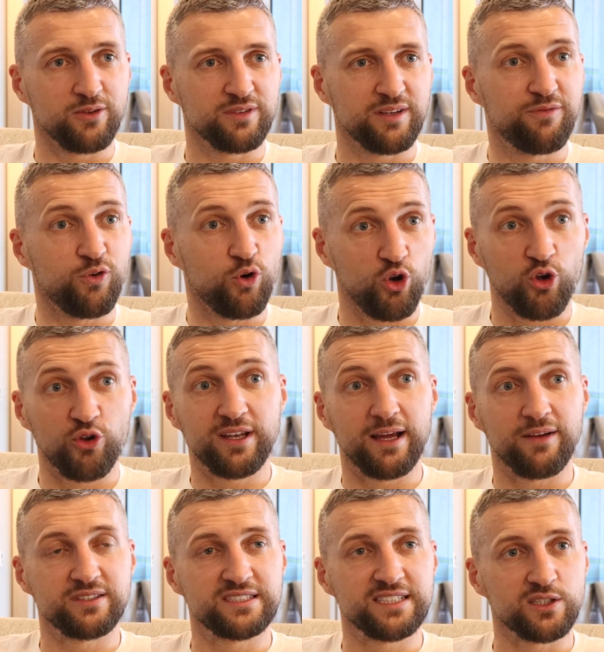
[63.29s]
I was in Fort
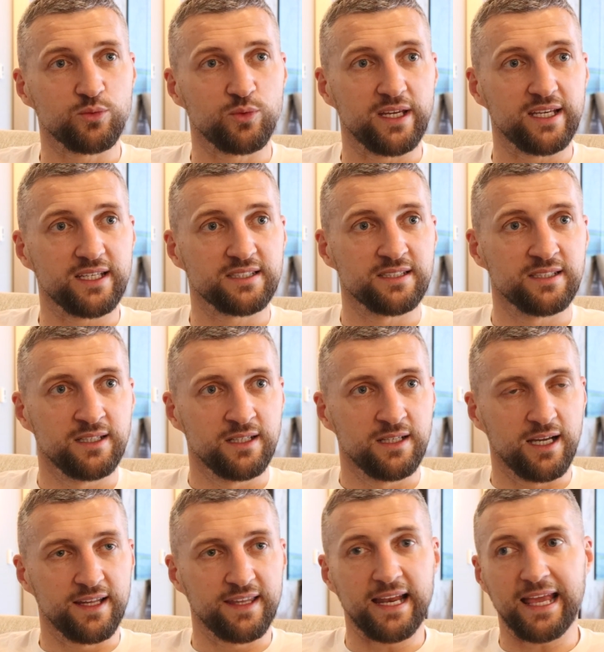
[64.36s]
Lauderdale for six weeks,
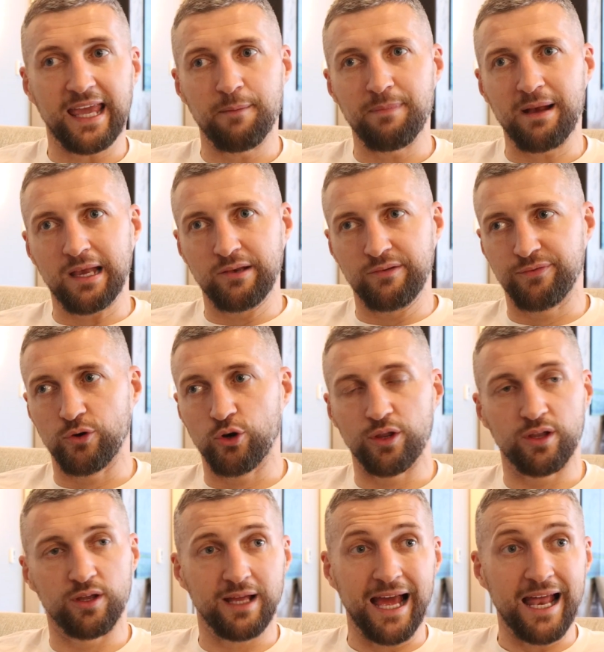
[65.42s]
and then I came back and fought
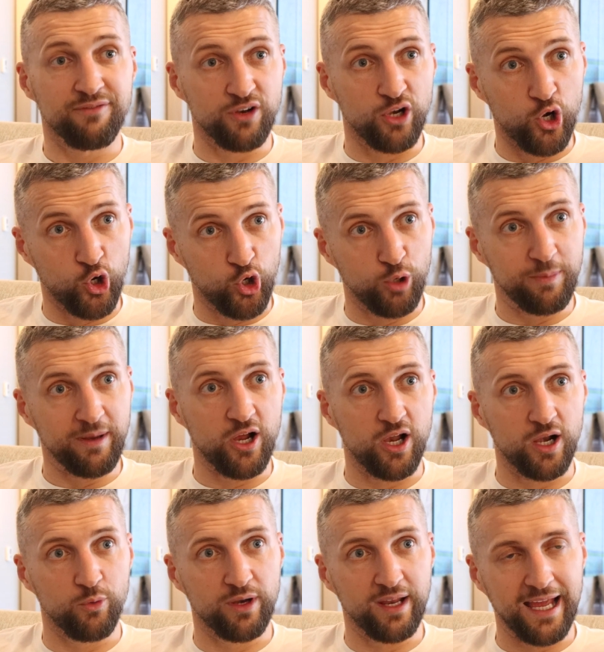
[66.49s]
at the Avalon Club in
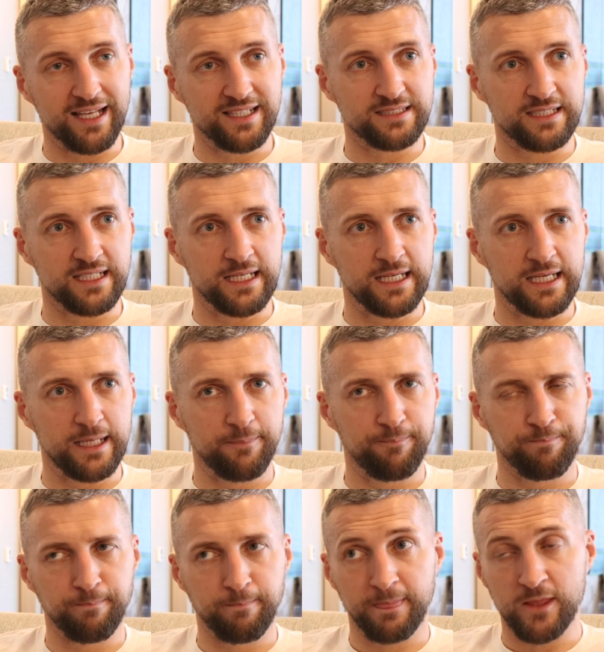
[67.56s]
Hollywood against
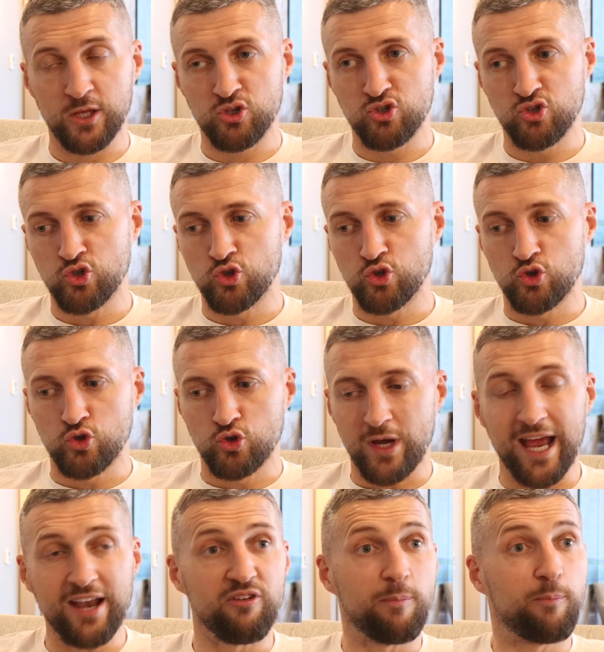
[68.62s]
um,
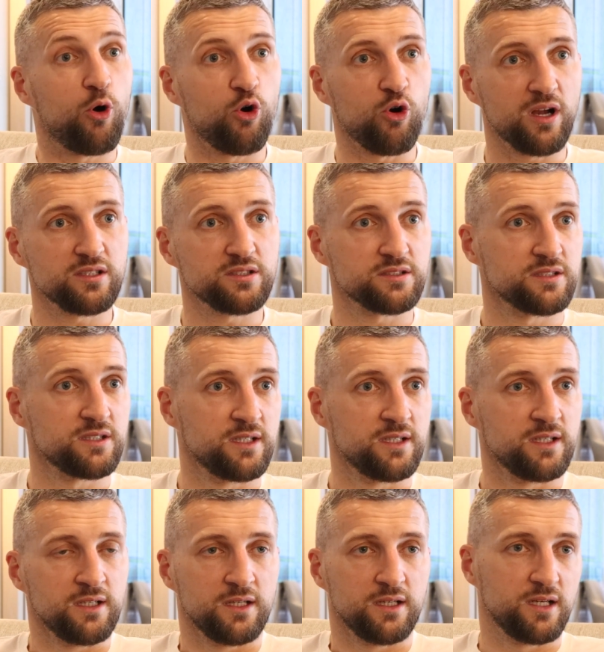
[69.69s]
Henry Porras.
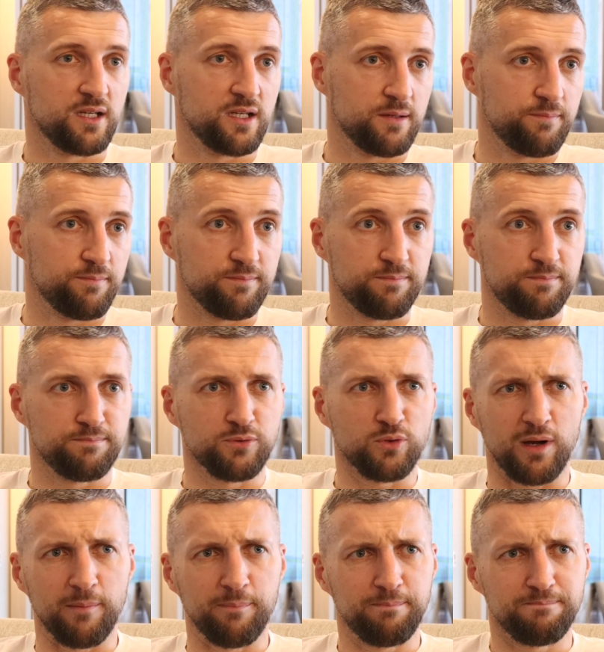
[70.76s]
Um,
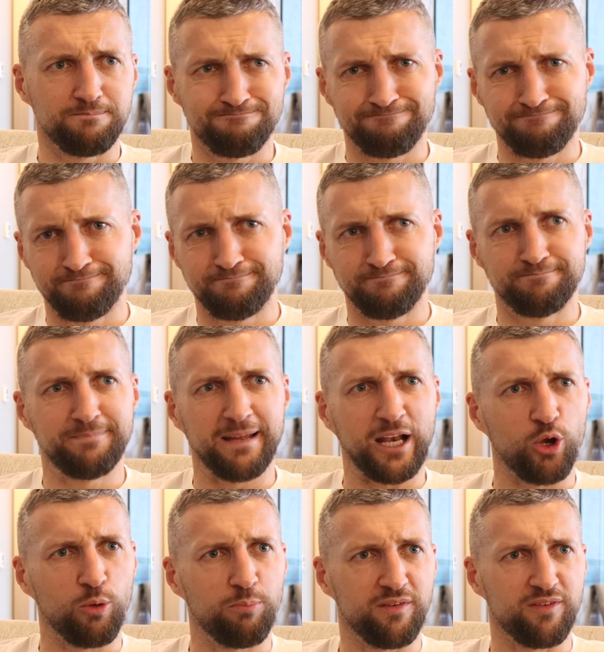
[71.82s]
quite a
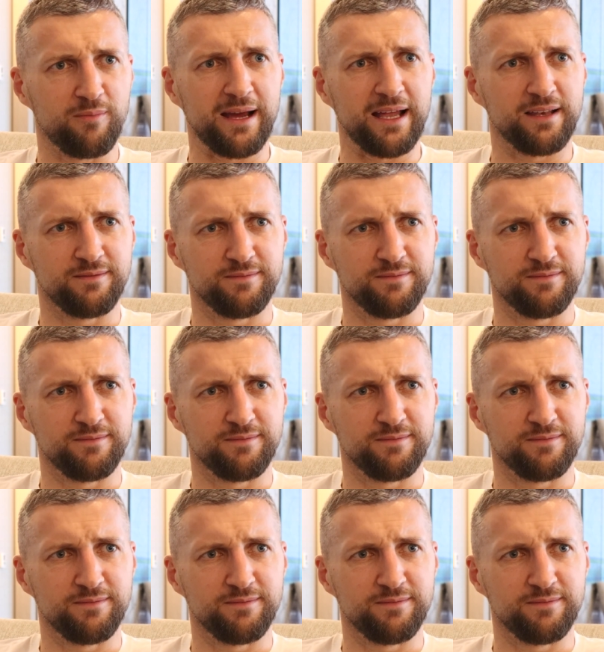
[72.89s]
big lump of a man.